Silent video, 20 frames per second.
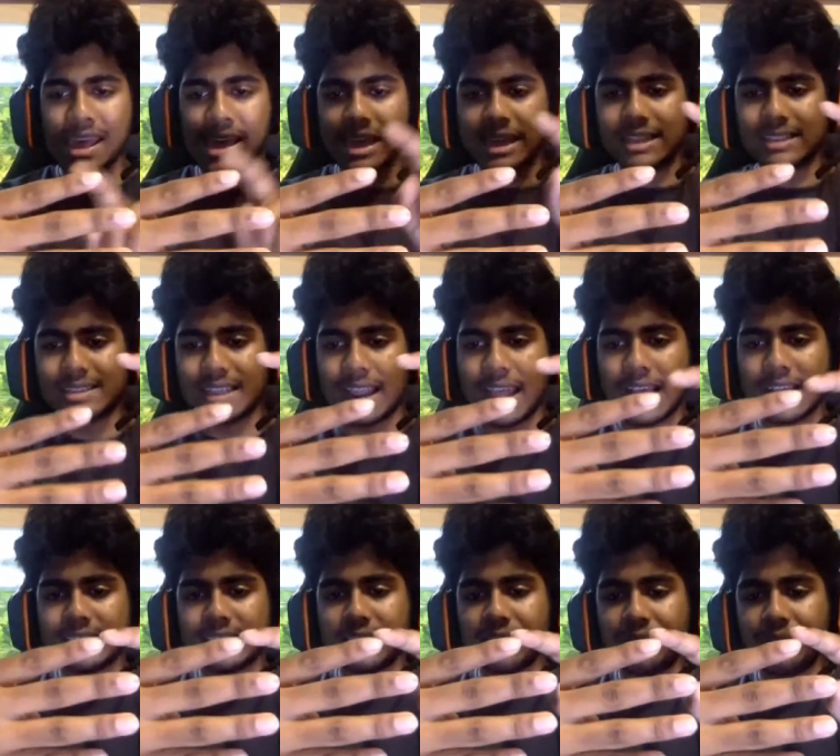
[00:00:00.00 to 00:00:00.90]
is that
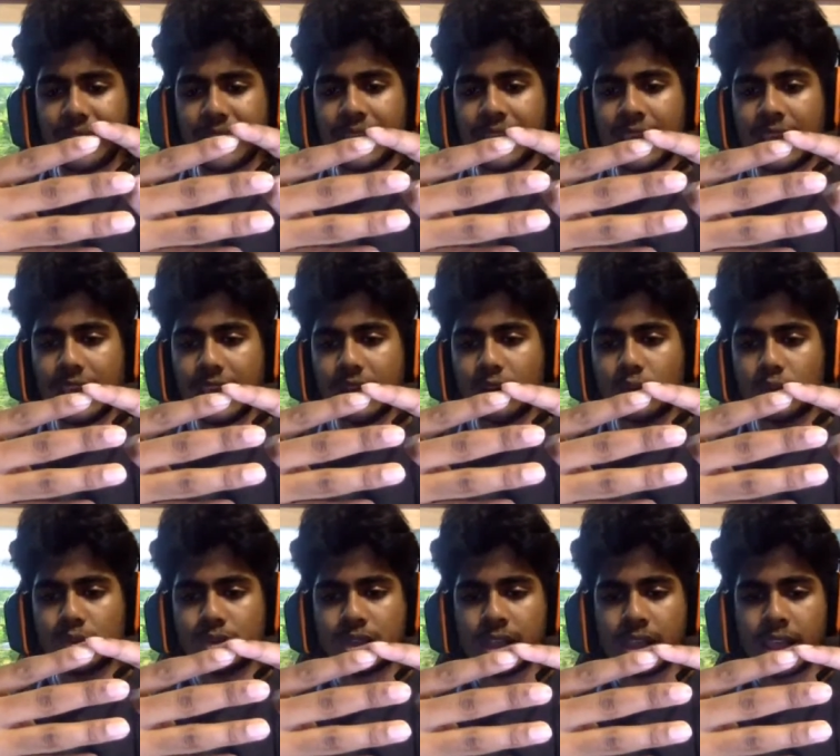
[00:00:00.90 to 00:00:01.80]
as the fin
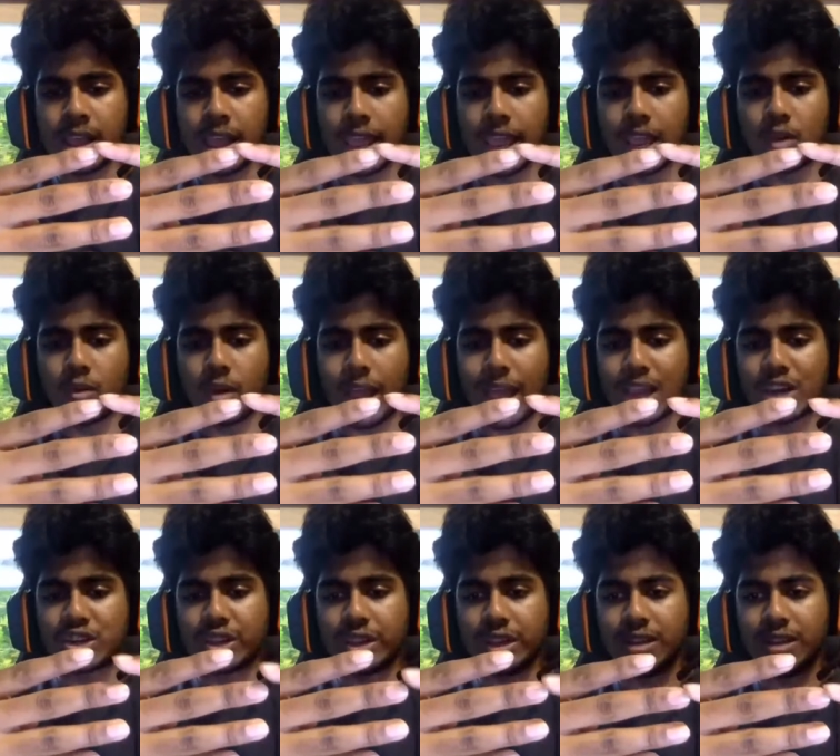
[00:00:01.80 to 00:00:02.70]
heals, it'll
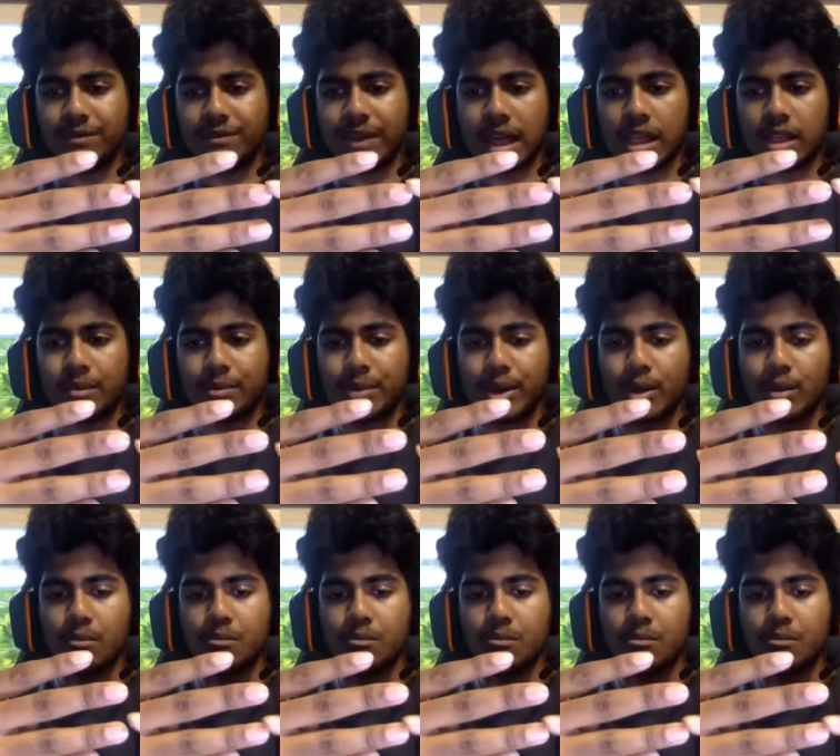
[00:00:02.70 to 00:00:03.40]
actually develop